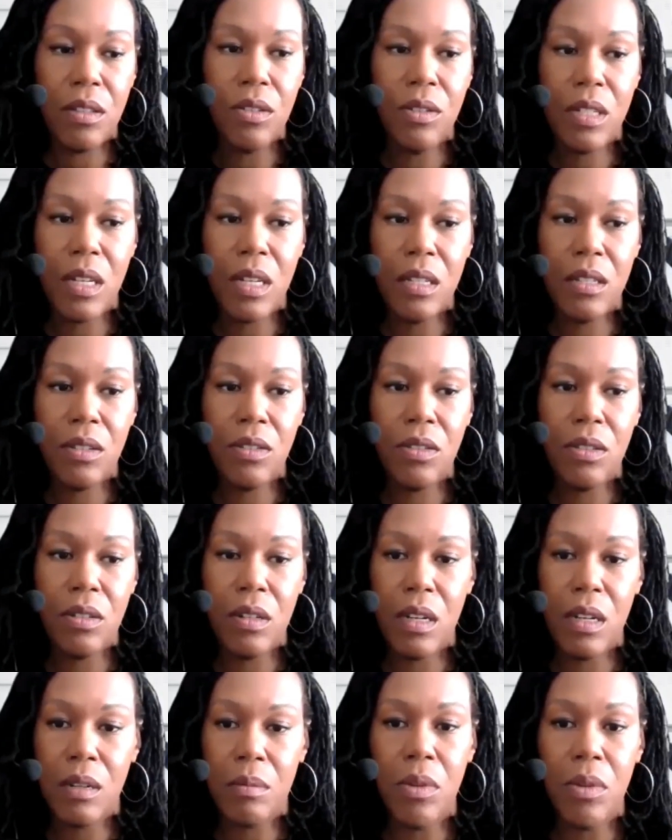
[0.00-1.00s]
those cases are
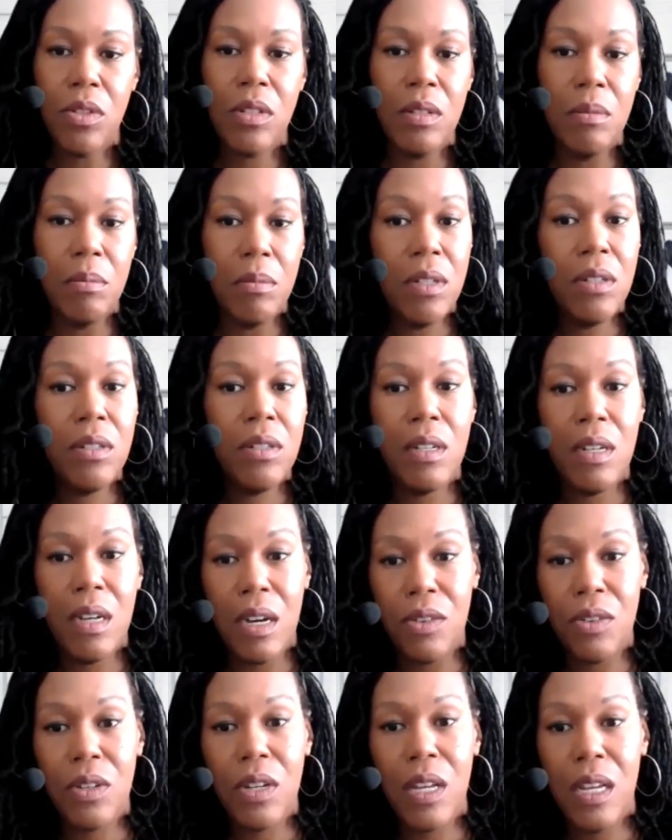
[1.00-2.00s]
like
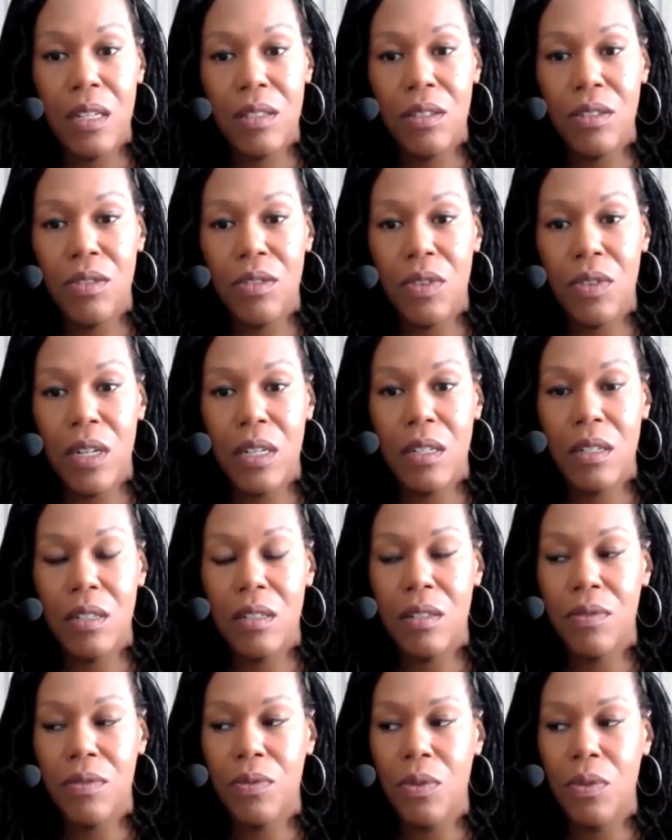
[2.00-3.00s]
multi-million-dollar cases, right? Because
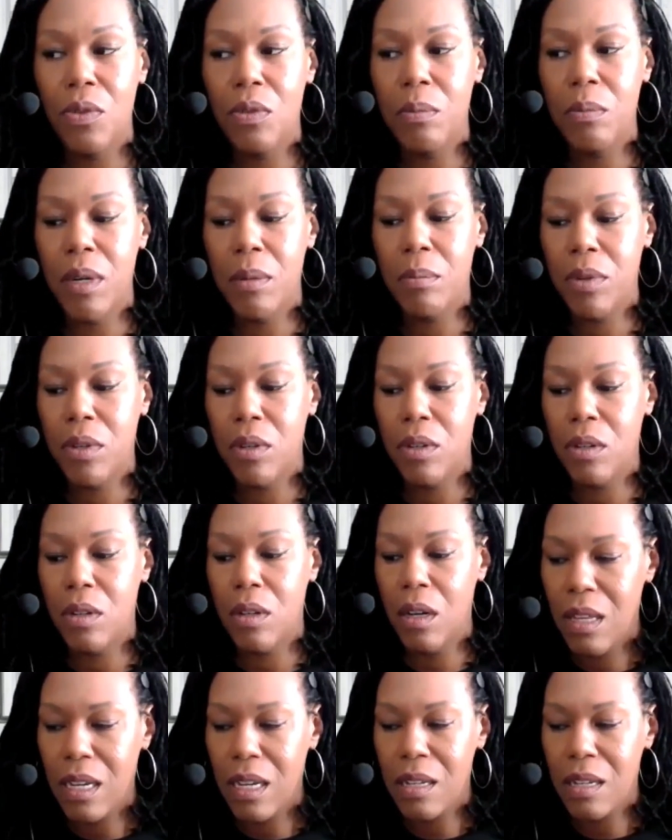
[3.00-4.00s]
if we remember
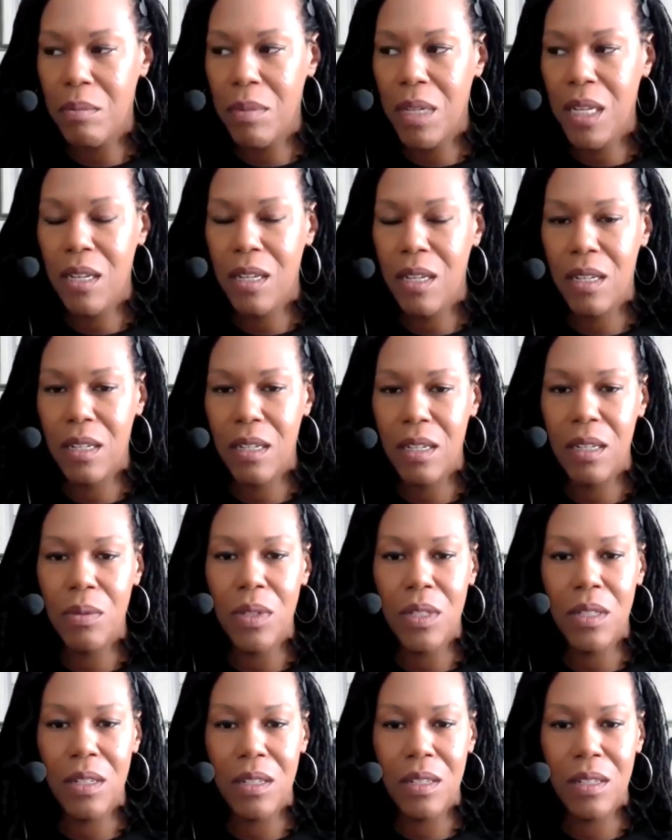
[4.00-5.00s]
that comedian, he was
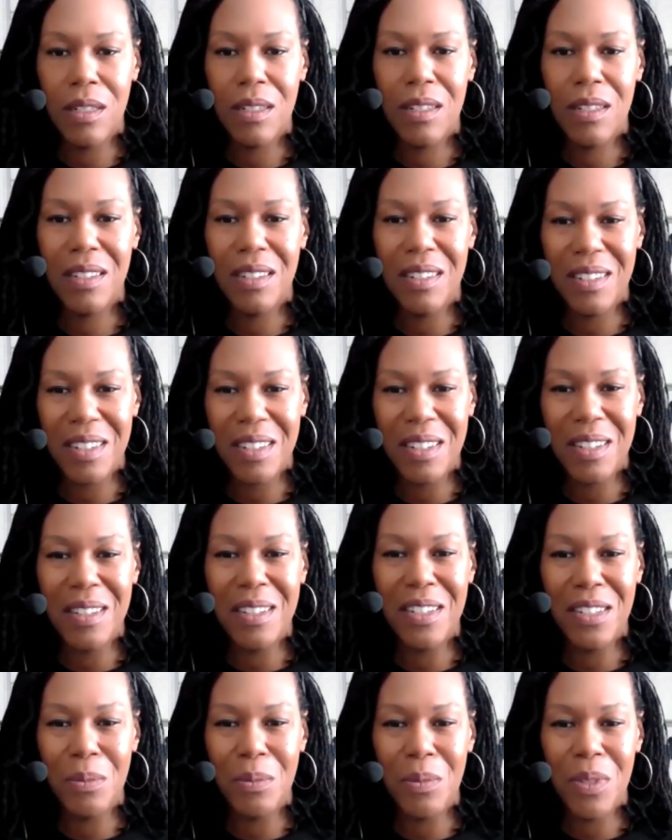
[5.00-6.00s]
in a
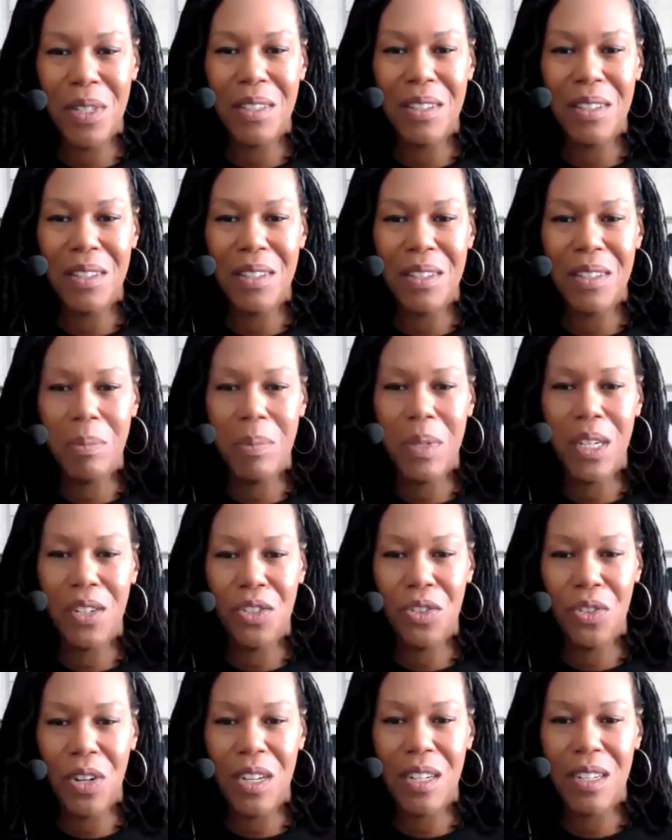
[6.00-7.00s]
collision with a big
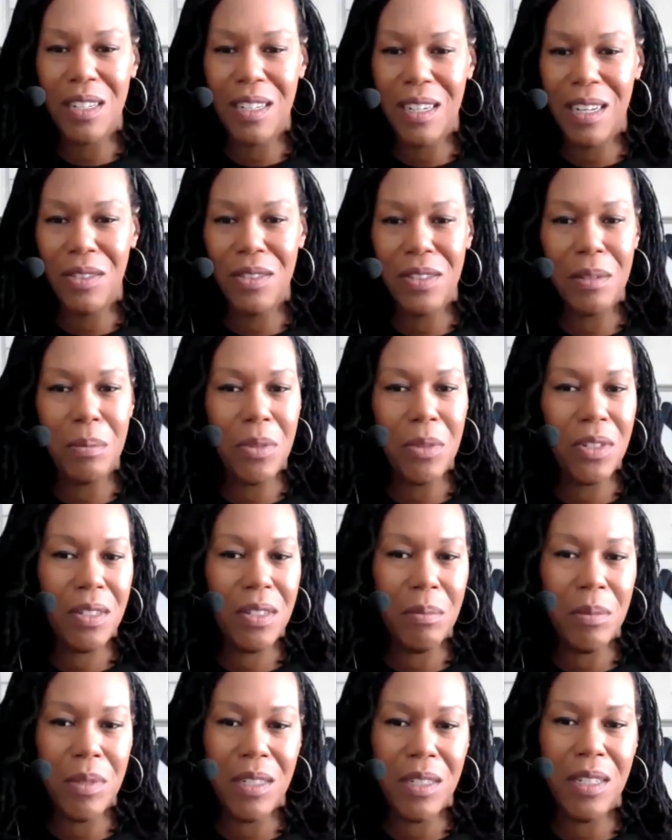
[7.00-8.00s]
truck, and that was a
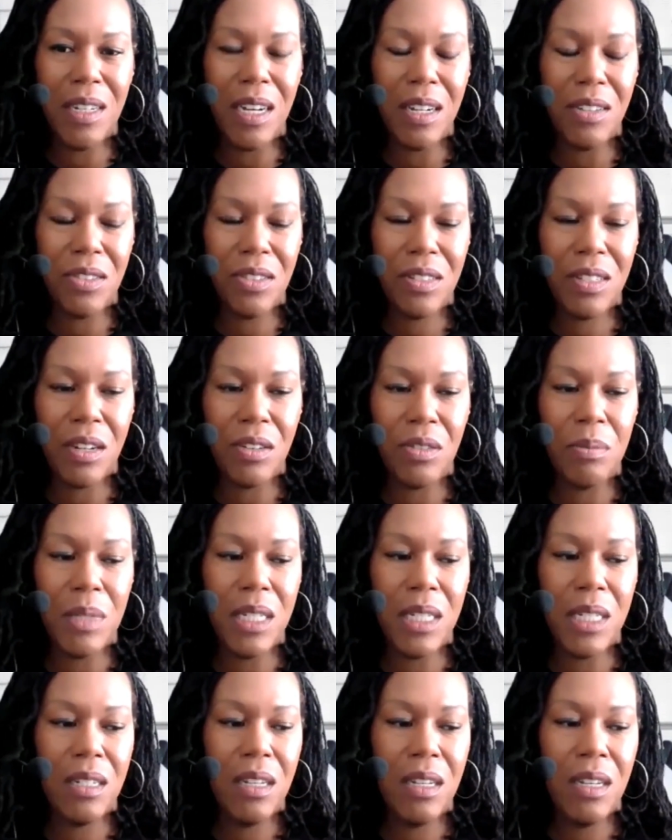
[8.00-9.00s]
multi-million-dollar
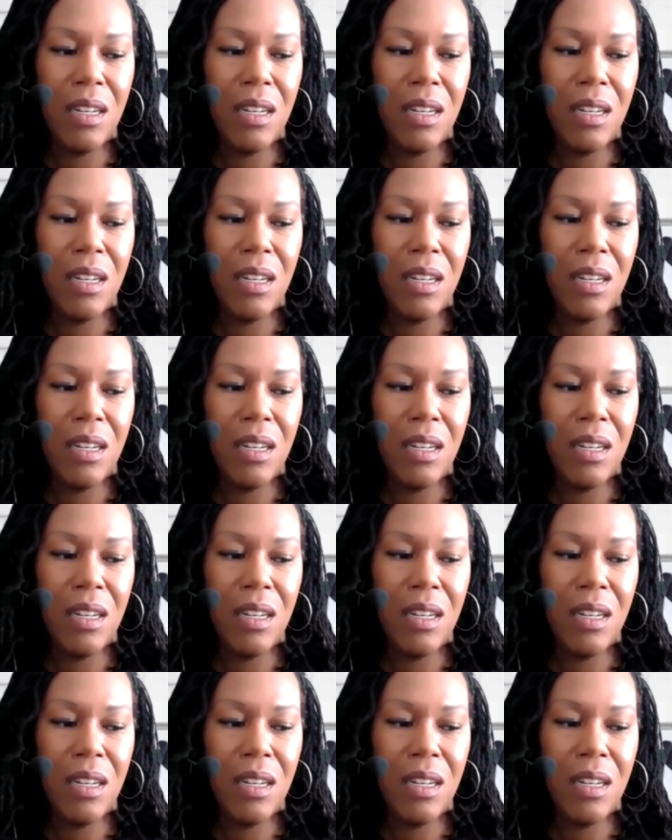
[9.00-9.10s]
settlement.